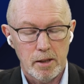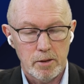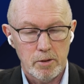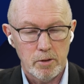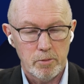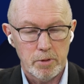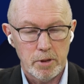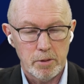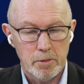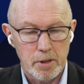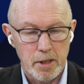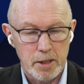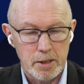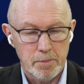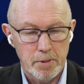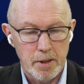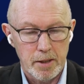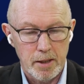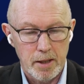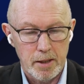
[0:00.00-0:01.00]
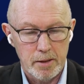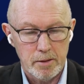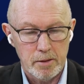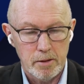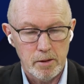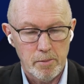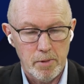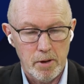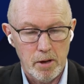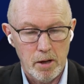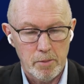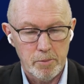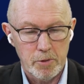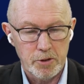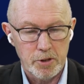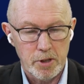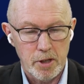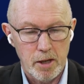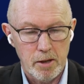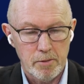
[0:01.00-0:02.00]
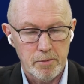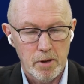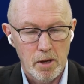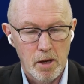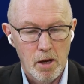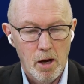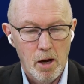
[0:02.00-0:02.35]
nobody would like to pay that, no matter how much you have.